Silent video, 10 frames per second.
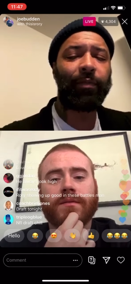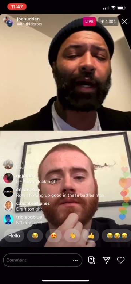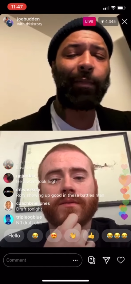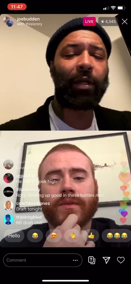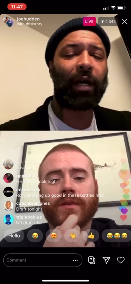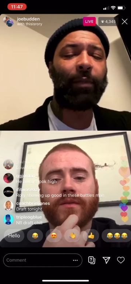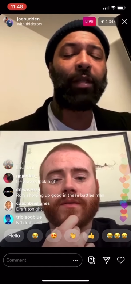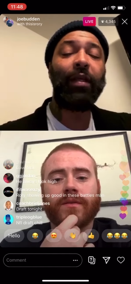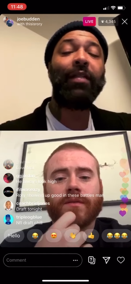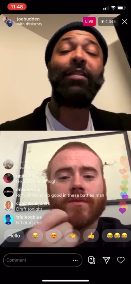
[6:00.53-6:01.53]
Speaker 1: I'm yeah. coming.
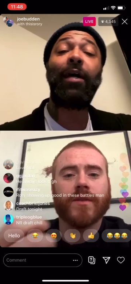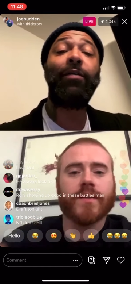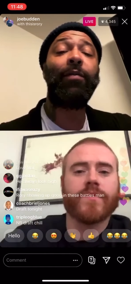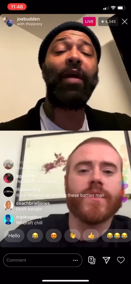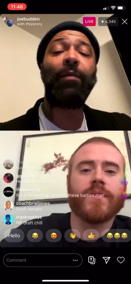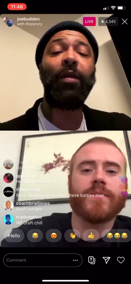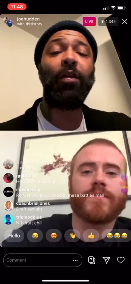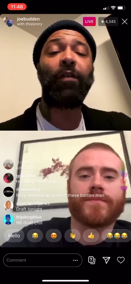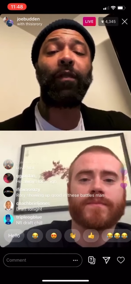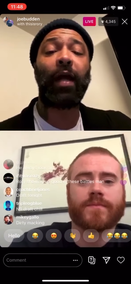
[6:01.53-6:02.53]
Tell him to make me
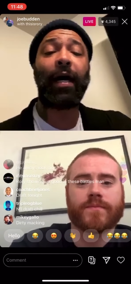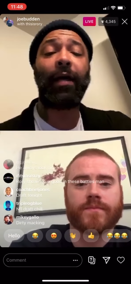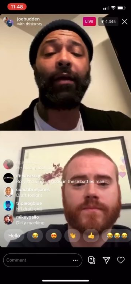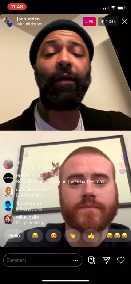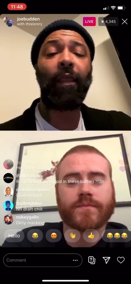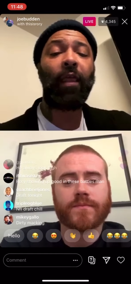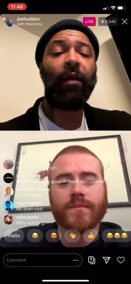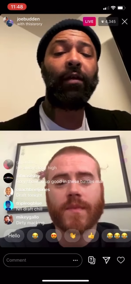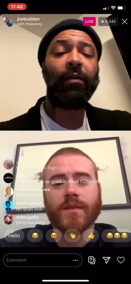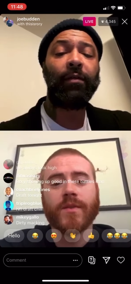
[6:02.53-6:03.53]
look fly.
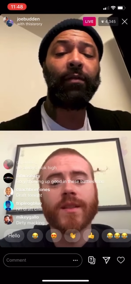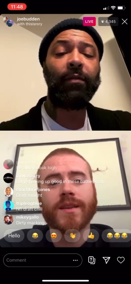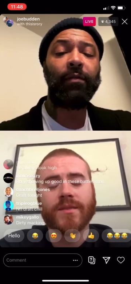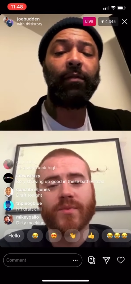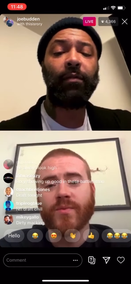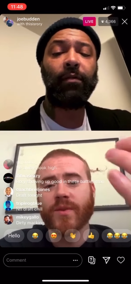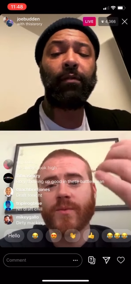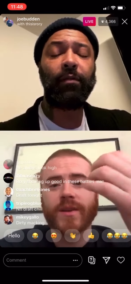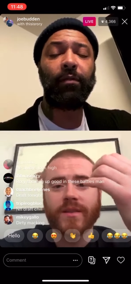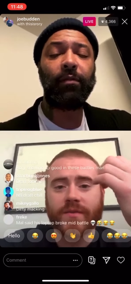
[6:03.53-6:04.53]
You didn't like the blueprint
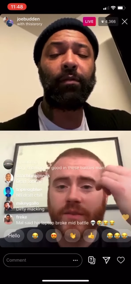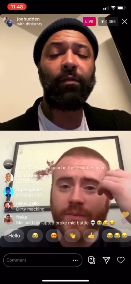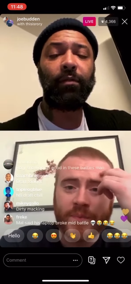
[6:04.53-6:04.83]
one he did for you?